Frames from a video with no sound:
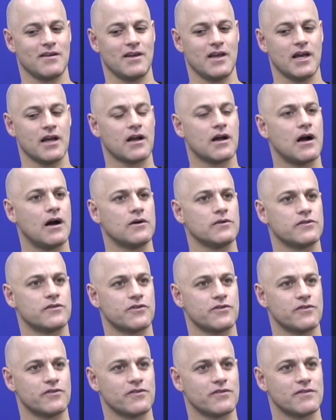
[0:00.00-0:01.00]

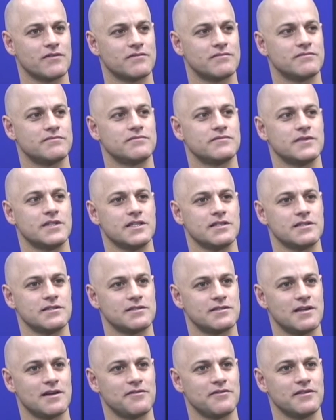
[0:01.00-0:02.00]
encounters, this
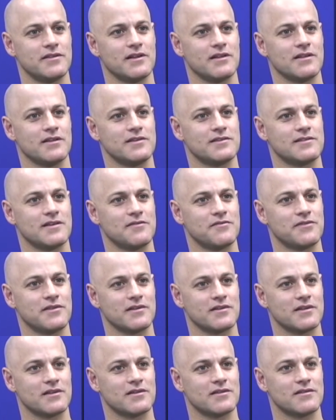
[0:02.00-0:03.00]
is definitely
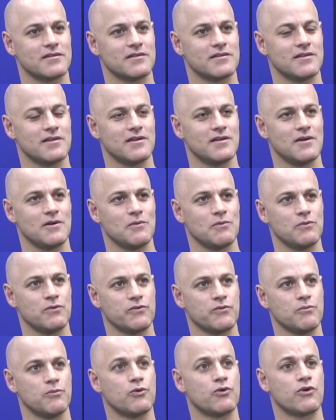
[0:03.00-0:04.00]
something that
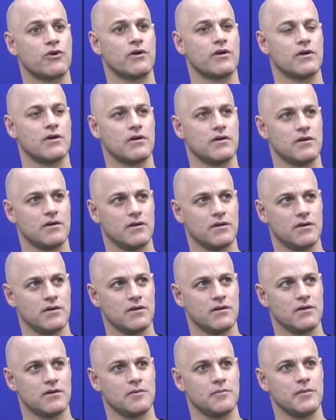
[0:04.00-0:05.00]
was more
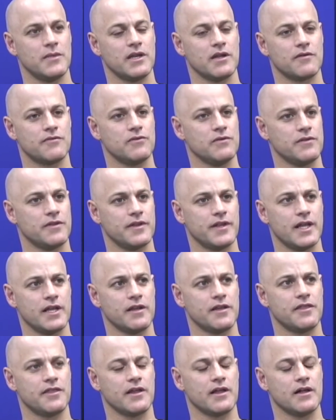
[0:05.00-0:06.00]
meaningful than
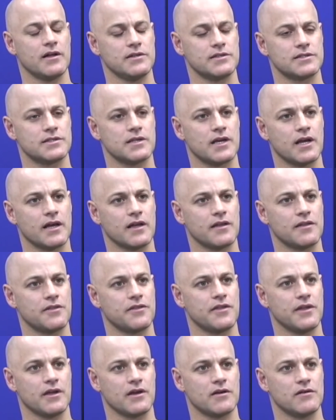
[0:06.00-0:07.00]
anything else that I can
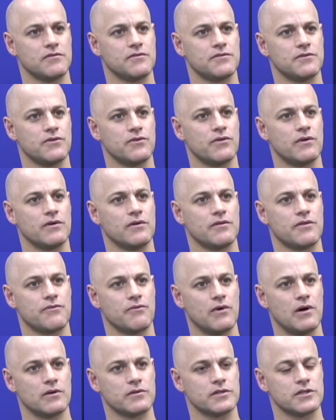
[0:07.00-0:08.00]
think of
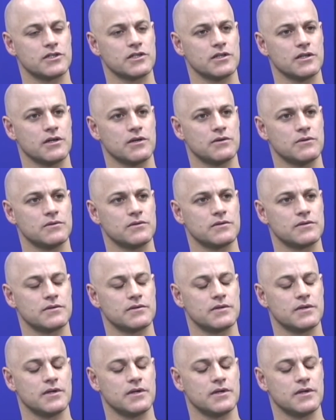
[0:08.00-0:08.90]
throughout the Shlichut.